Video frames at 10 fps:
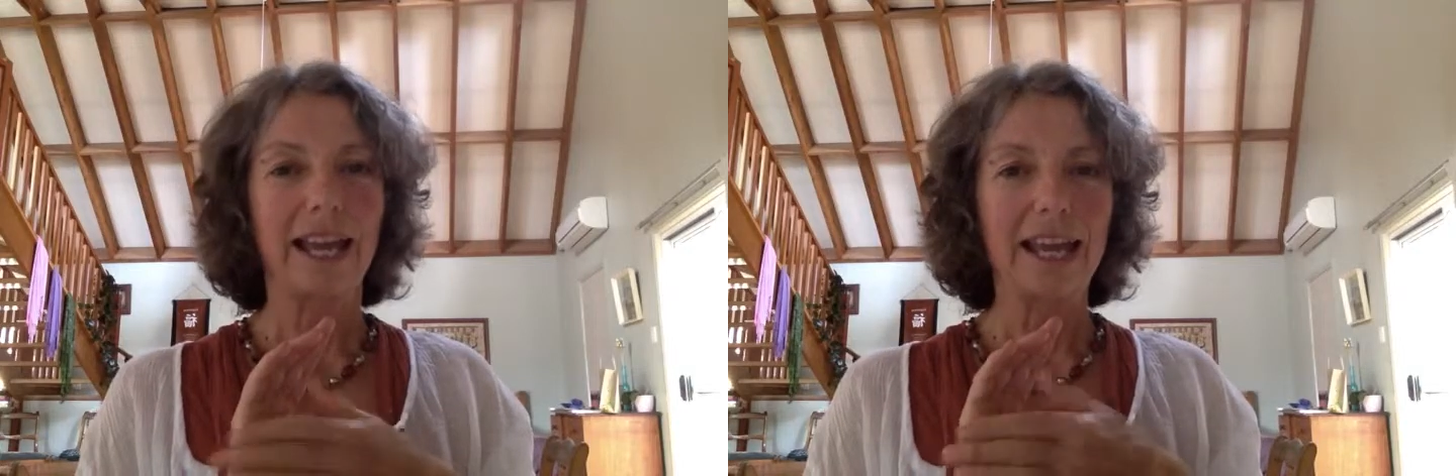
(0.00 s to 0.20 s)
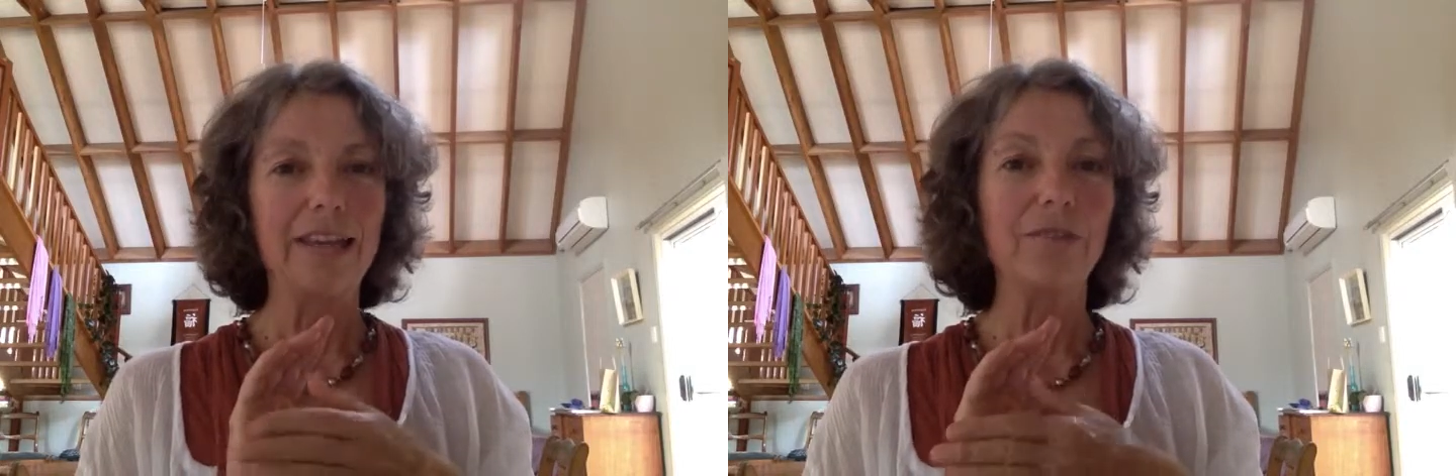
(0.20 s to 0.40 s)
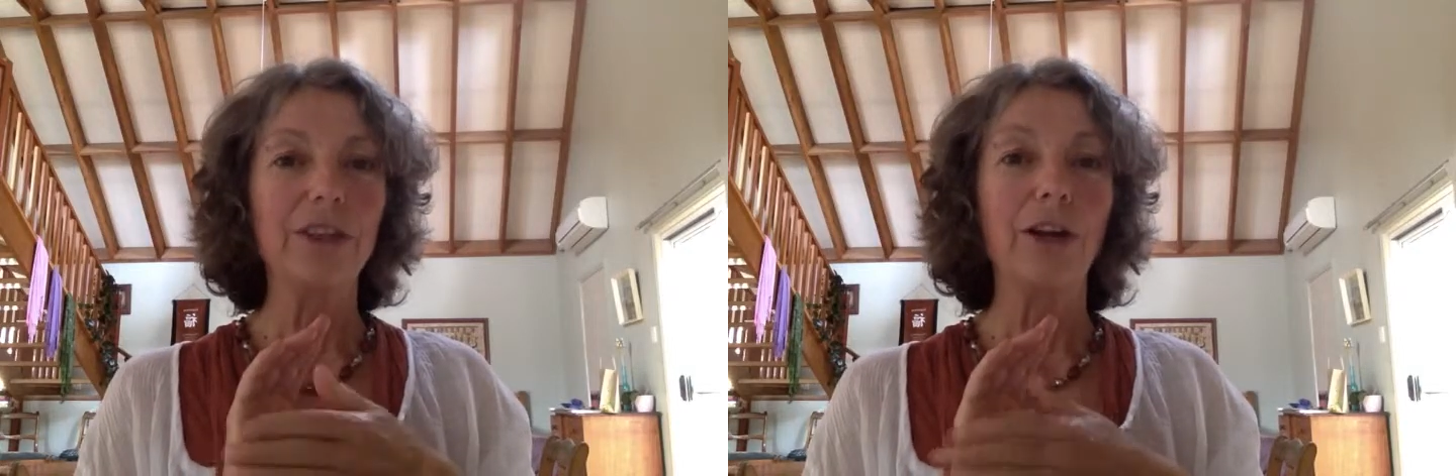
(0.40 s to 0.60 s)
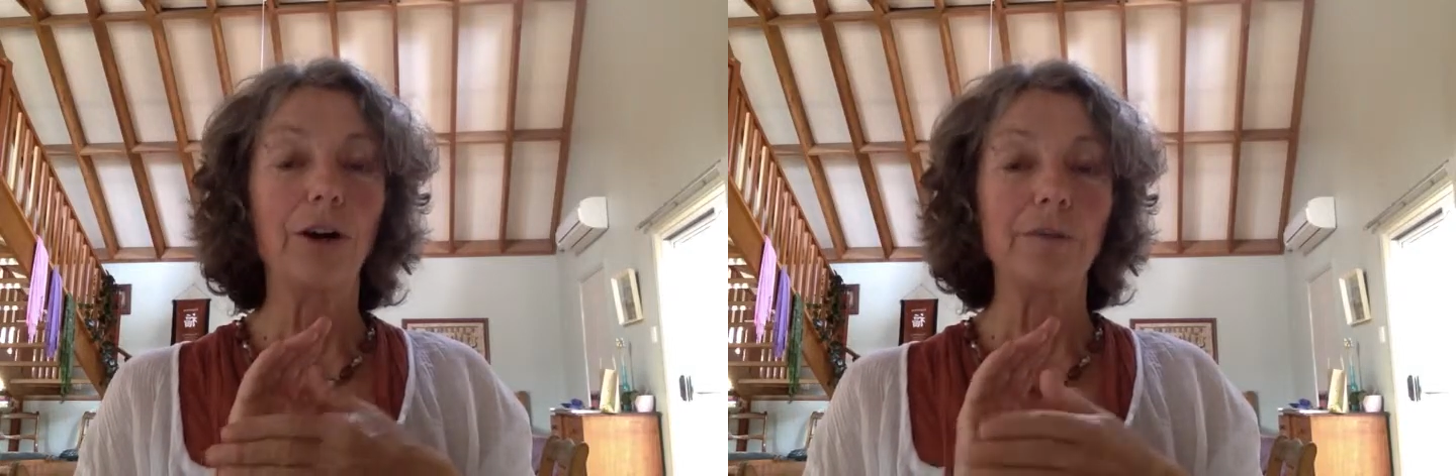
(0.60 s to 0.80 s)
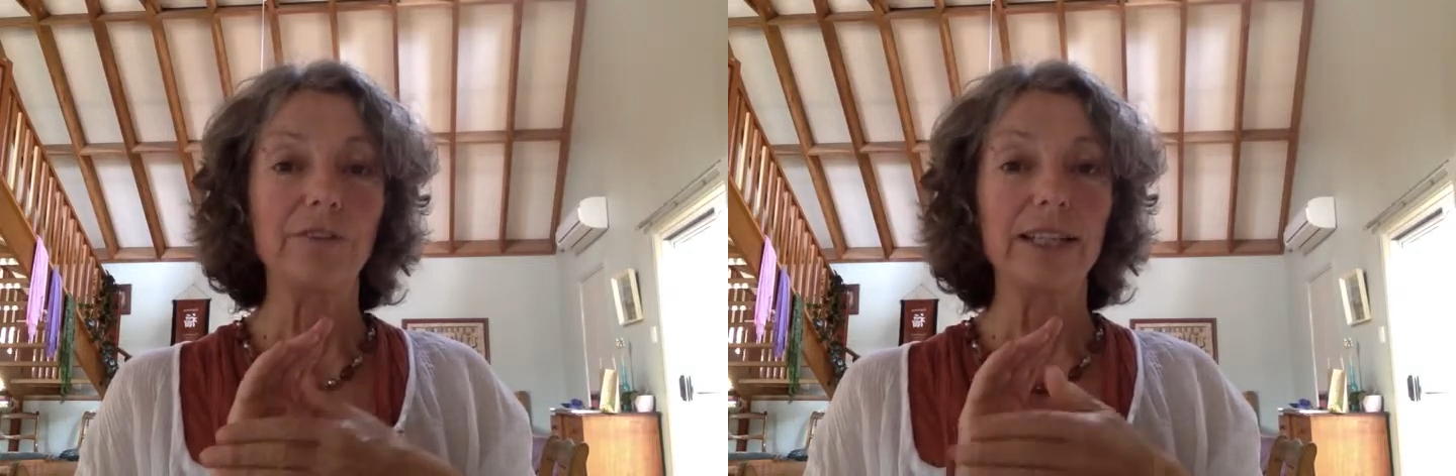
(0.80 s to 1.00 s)
Even though
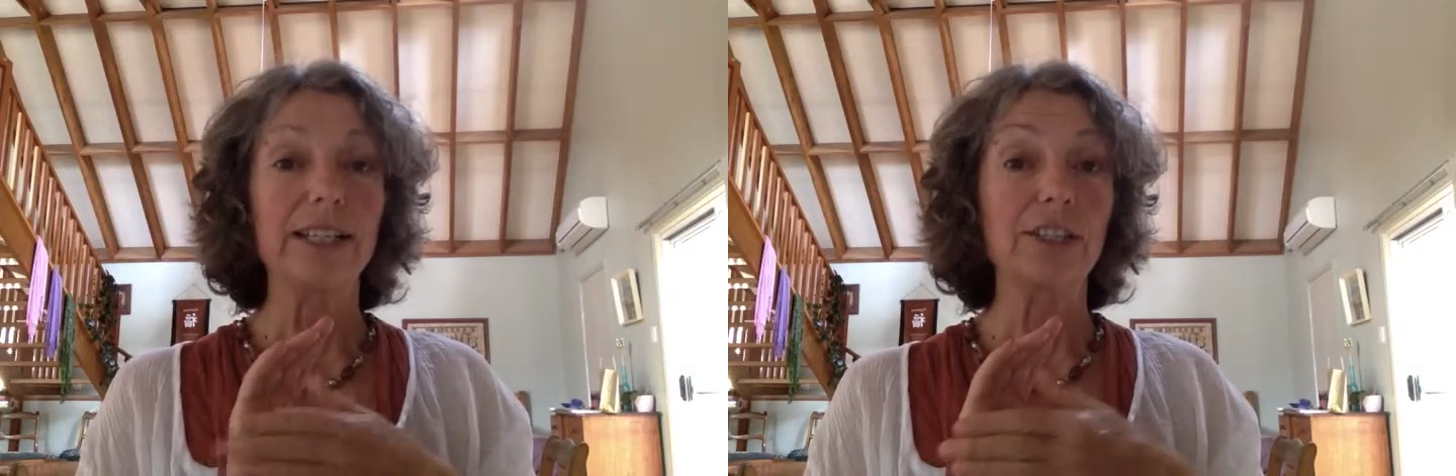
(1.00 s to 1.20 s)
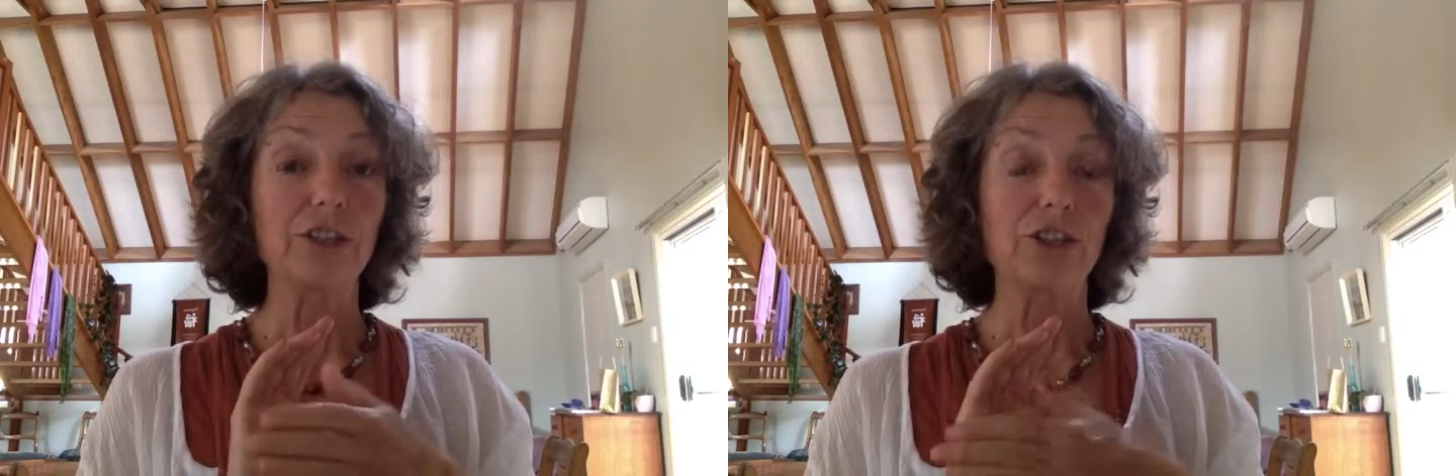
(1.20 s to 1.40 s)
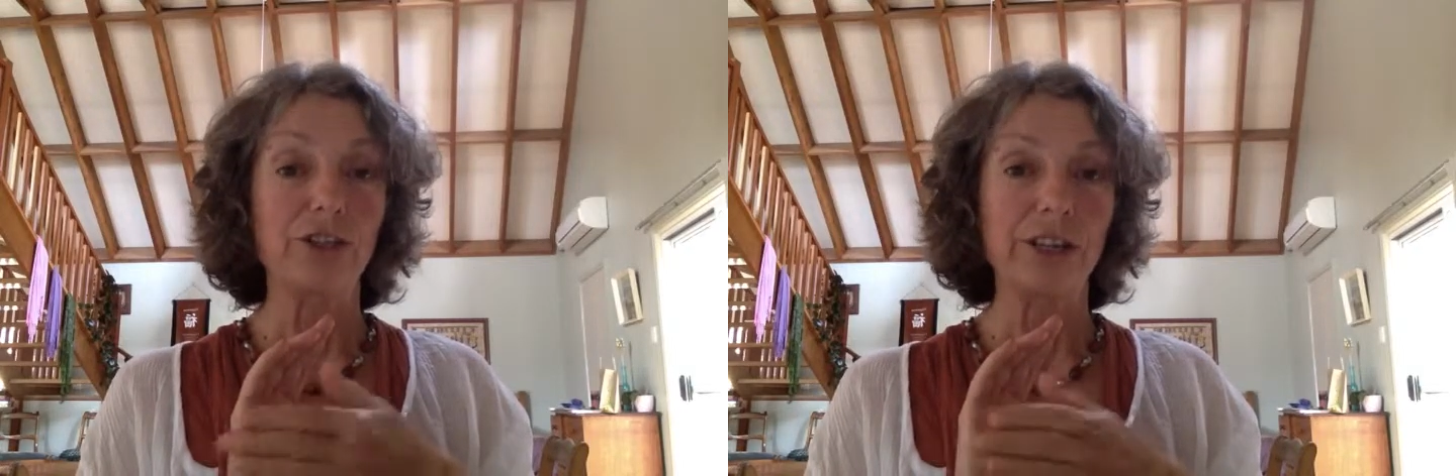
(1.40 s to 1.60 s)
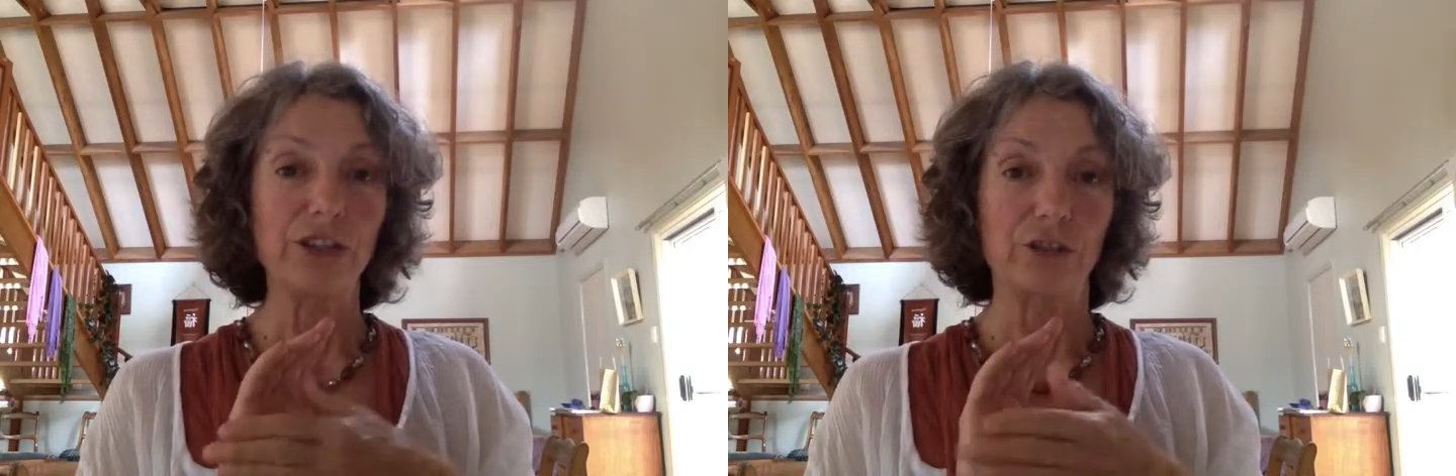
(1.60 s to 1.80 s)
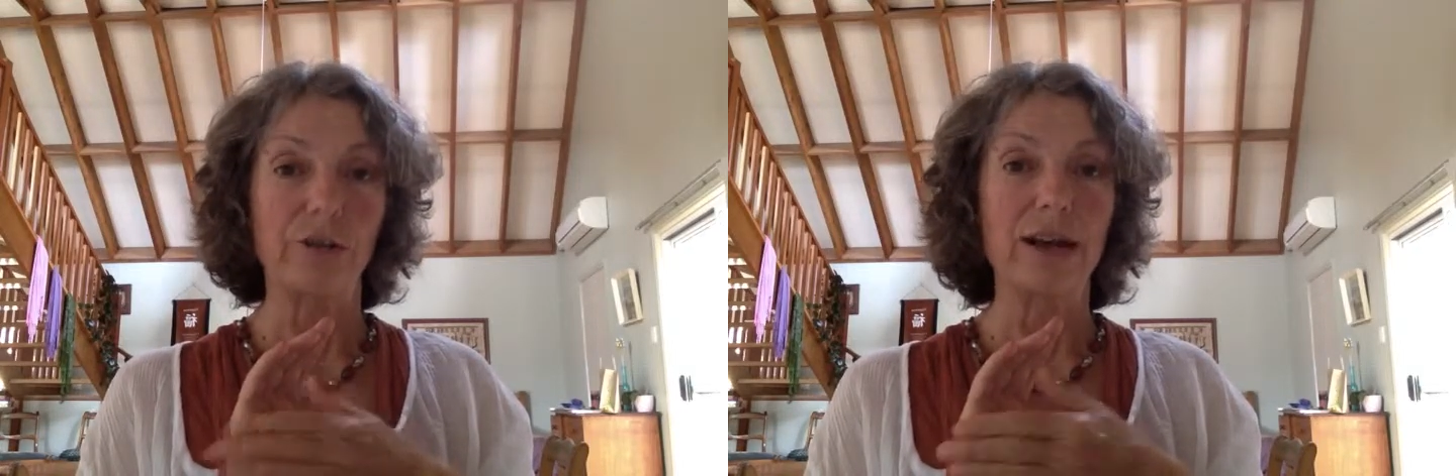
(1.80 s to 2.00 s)
I'm feeling
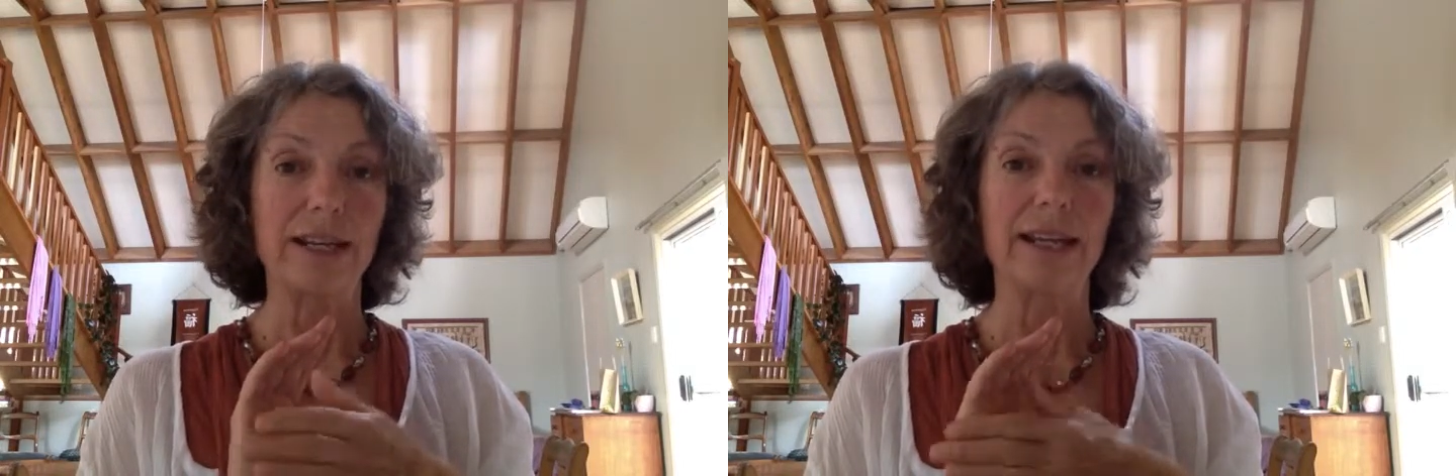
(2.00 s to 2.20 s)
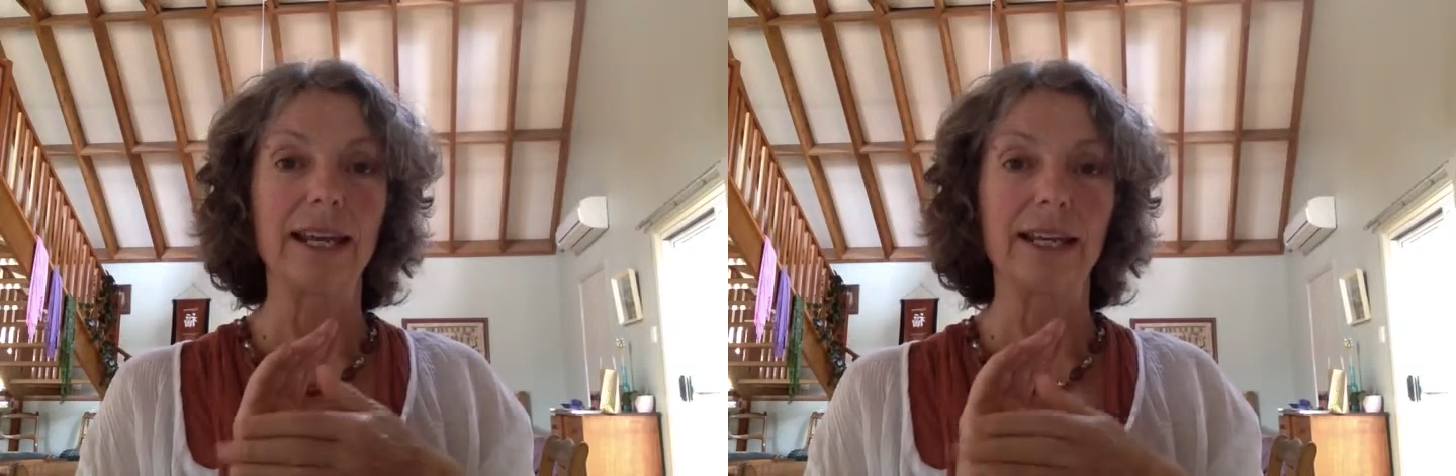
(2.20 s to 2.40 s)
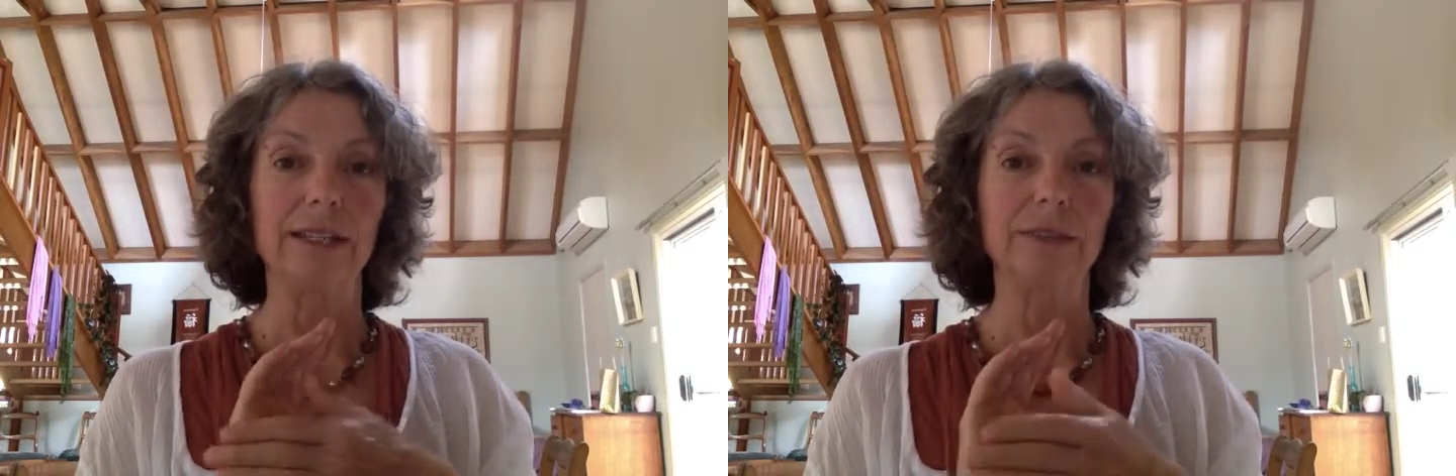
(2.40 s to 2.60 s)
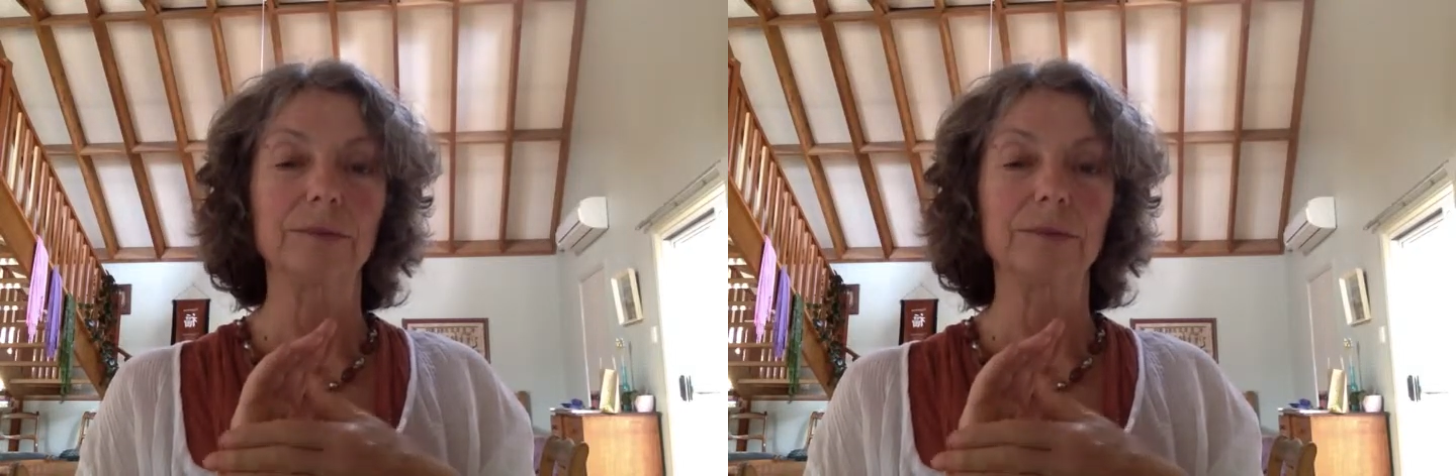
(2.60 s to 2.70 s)
stressed right now,